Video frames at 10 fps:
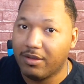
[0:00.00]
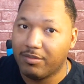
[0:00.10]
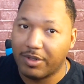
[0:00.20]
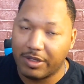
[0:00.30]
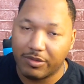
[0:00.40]

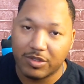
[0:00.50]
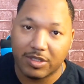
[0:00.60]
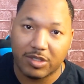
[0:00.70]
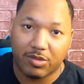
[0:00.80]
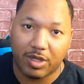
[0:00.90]
but it was
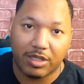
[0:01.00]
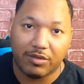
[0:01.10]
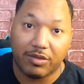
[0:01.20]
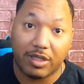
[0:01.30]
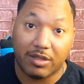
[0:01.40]
just strictly
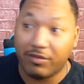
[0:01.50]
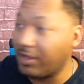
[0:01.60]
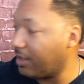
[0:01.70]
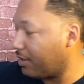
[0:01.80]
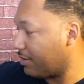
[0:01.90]
for the
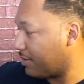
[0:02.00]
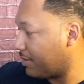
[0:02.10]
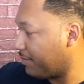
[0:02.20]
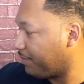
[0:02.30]
convenience.